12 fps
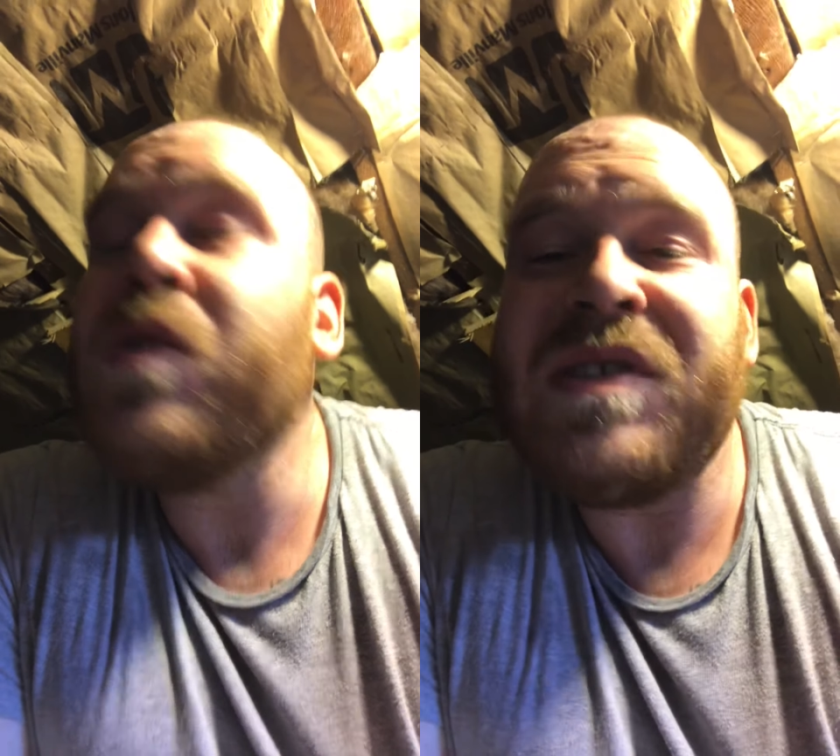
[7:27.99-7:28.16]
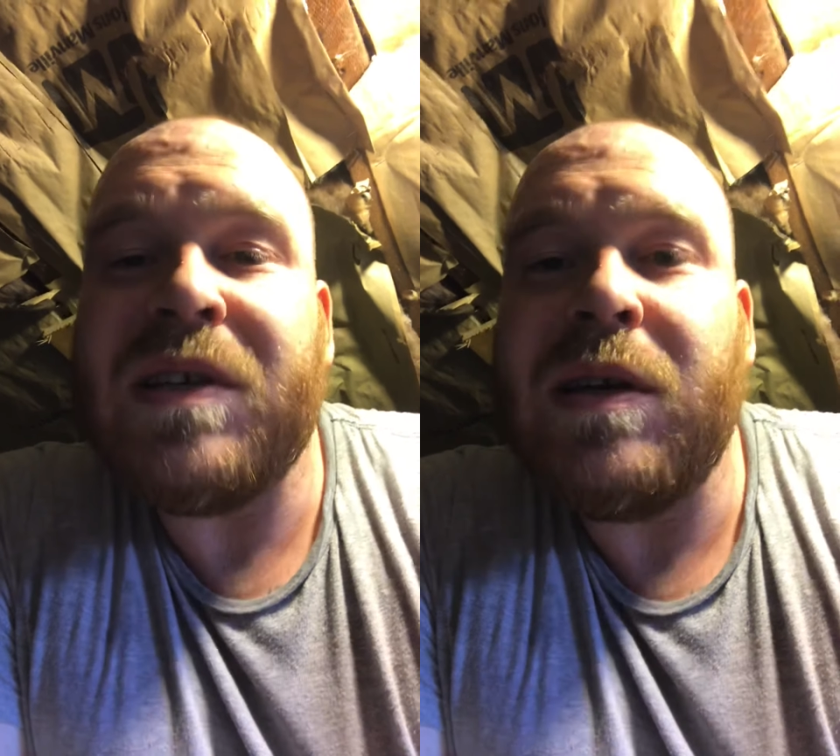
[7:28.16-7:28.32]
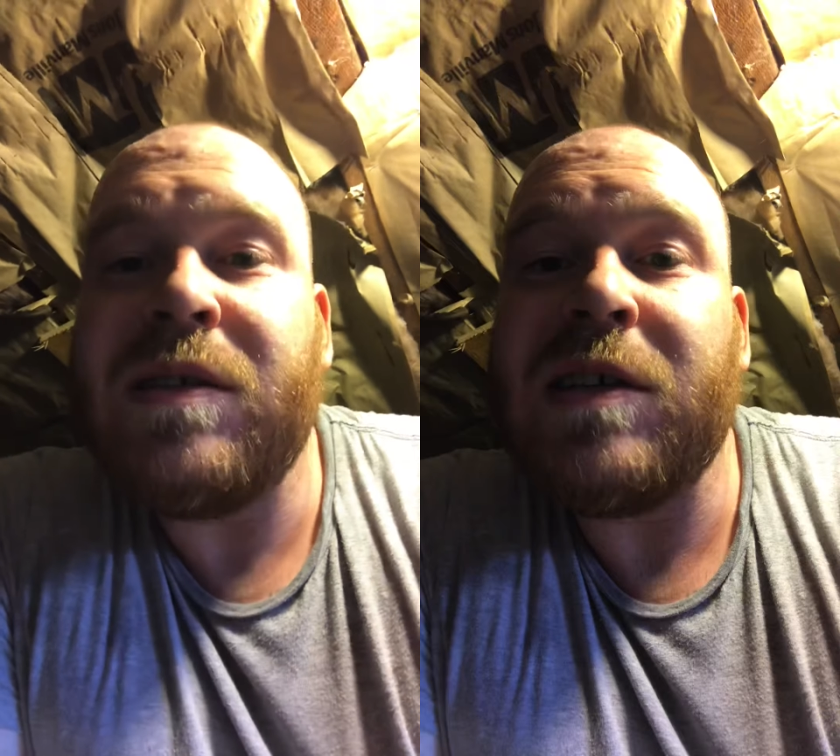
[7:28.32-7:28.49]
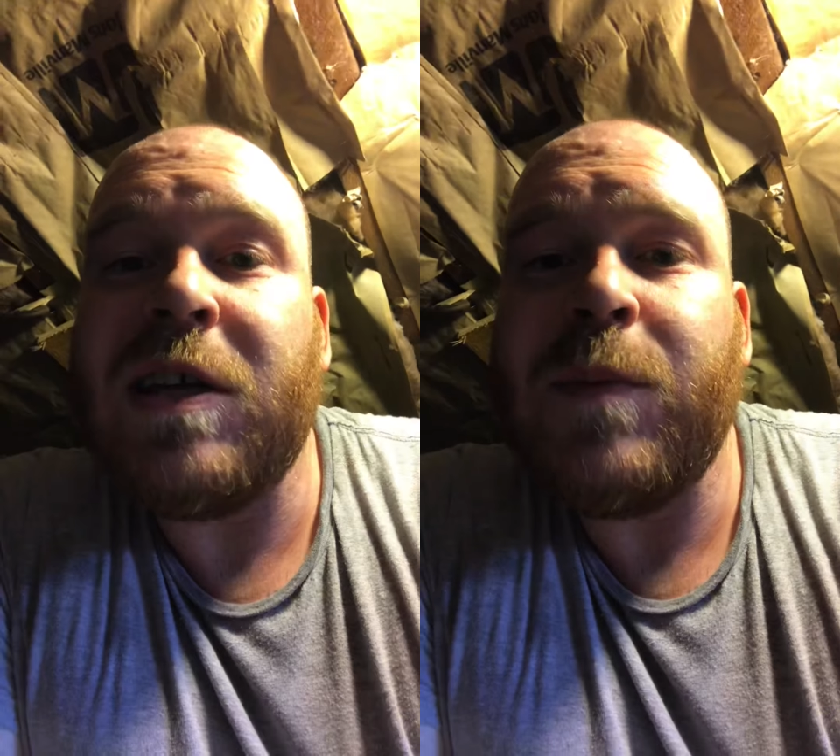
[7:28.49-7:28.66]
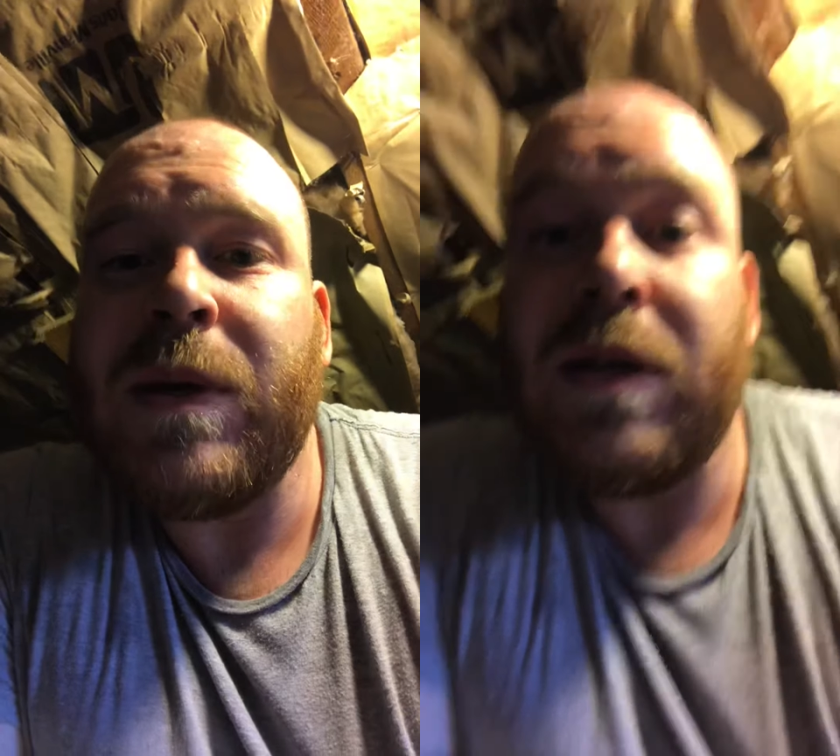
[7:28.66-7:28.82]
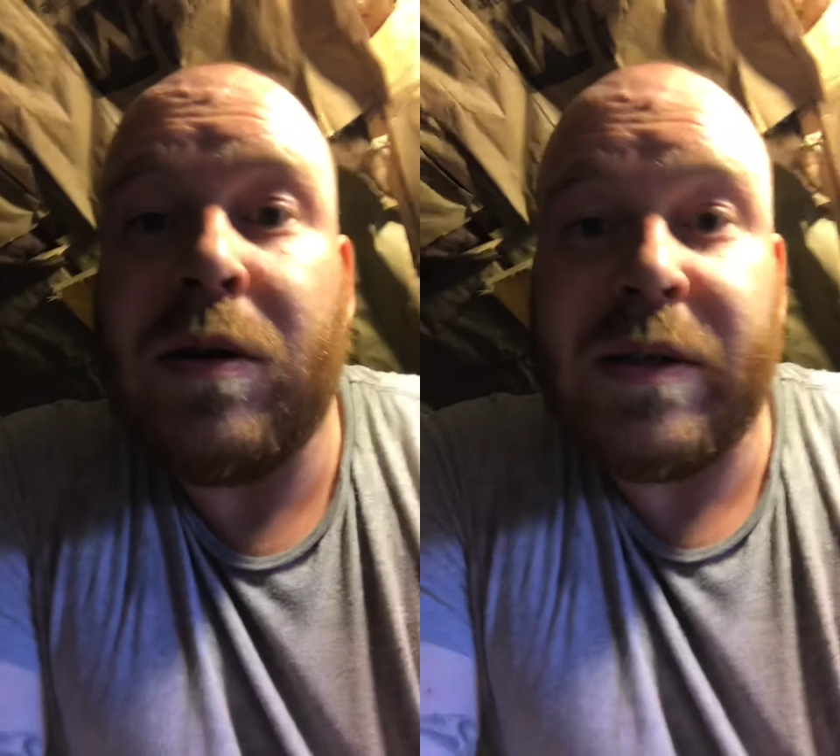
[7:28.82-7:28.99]
see. It's going to
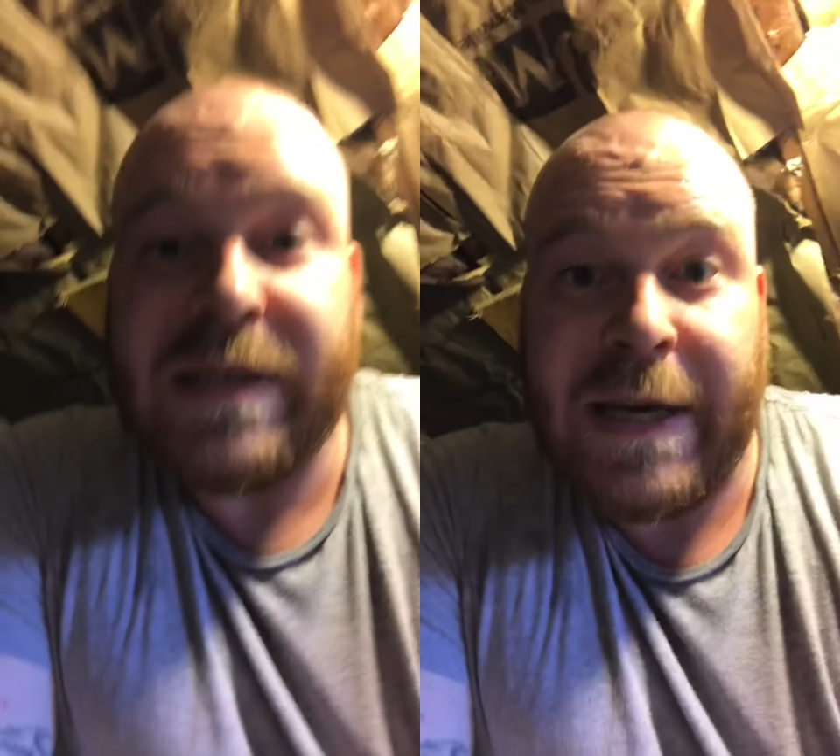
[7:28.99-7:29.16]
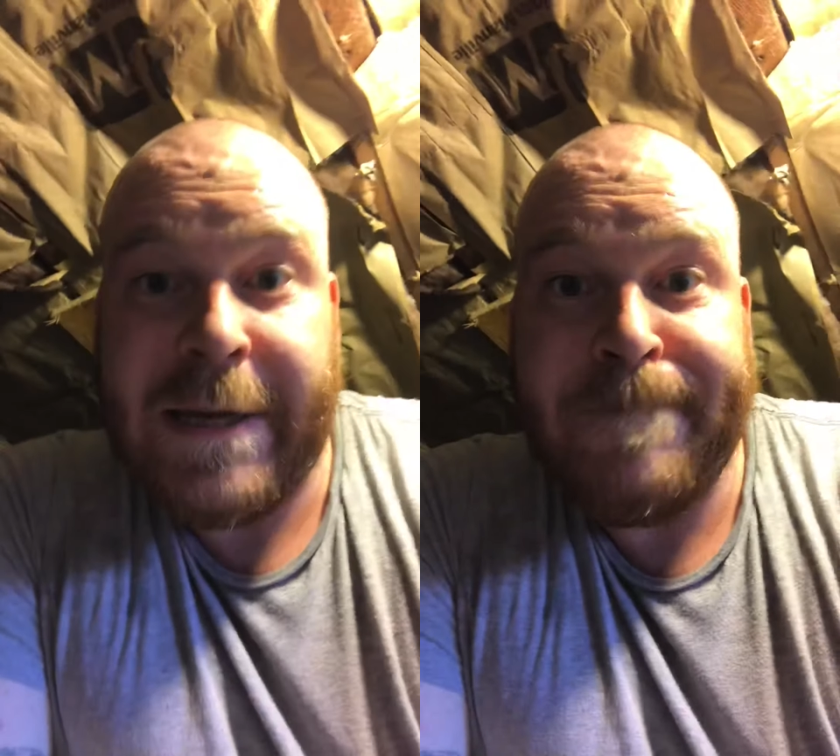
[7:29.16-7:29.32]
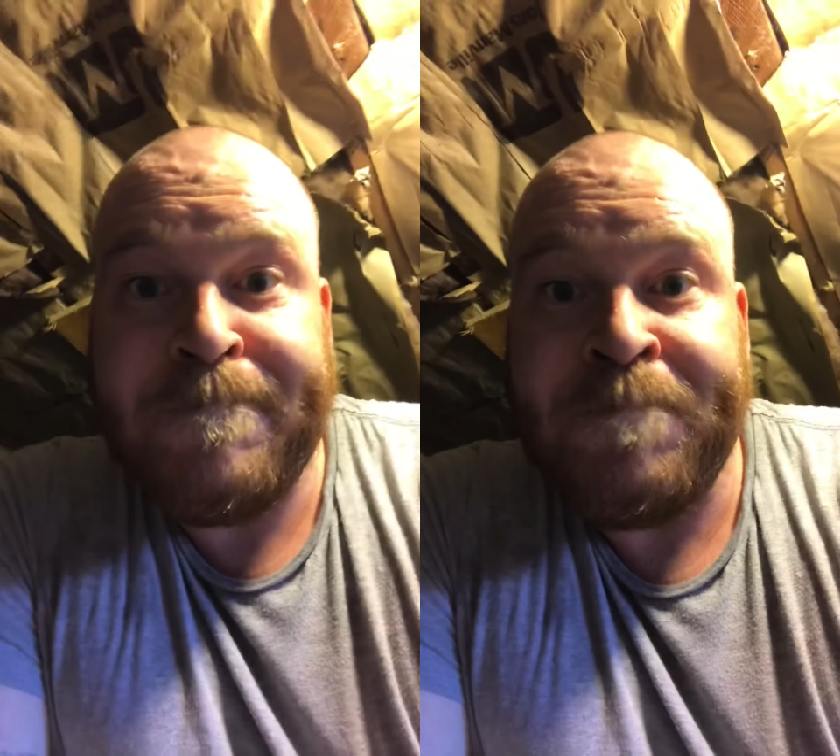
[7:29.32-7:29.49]
be a little tight.